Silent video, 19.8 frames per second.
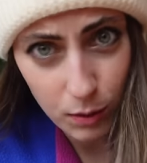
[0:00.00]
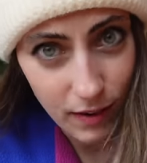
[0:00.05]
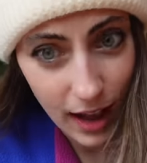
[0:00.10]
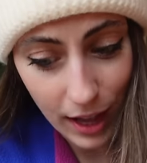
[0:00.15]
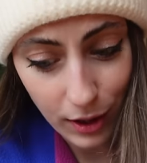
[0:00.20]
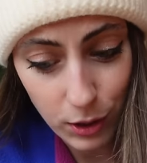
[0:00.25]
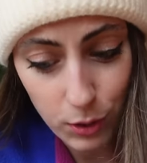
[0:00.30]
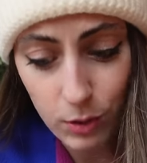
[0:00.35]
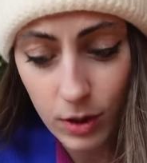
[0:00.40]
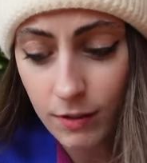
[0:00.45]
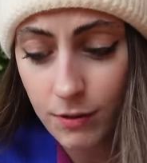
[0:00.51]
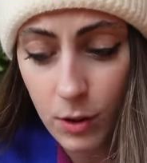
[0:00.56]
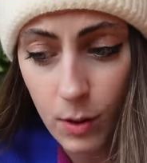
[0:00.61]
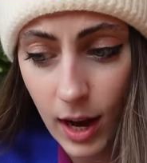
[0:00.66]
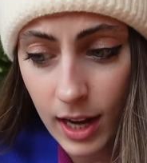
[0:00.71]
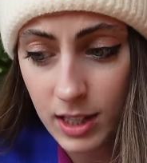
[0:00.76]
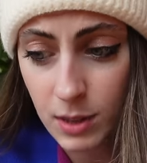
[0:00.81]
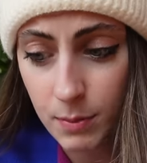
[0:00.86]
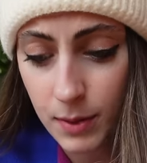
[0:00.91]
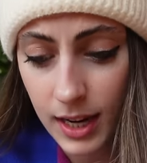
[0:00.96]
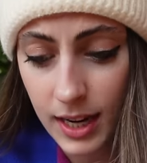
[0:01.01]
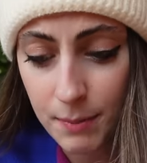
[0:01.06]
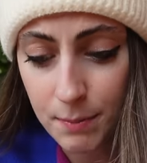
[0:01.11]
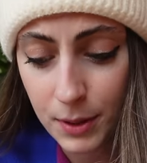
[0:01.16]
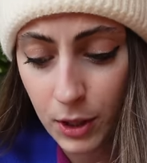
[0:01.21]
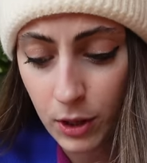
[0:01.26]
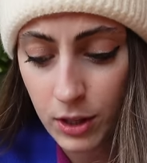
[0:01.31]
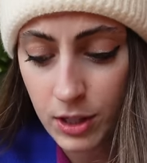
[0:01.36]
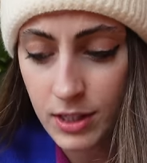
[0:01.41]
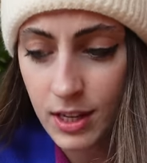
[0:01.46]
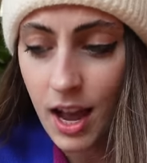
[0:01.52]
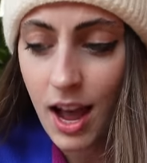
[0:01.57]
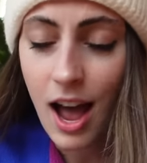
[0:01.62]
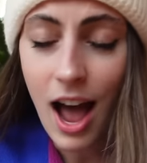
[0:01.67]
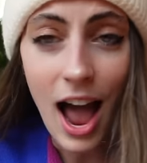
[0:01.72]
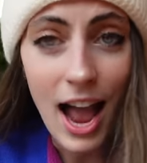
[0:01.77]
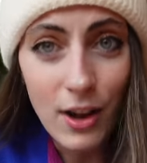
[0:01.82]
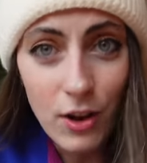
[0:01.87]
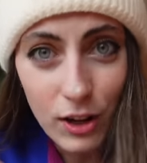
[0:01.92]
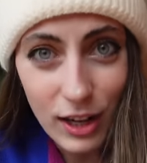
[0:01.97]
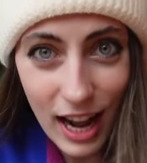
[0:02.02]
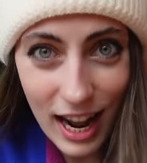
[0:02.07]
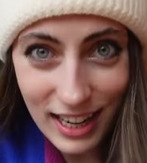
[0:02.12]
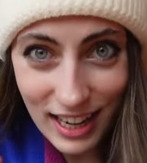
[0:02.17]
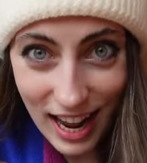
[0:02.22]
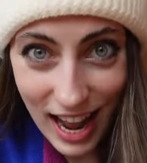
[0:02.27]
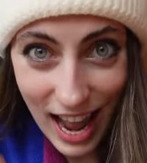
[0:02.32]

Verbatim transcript: value if you ask me, because I got an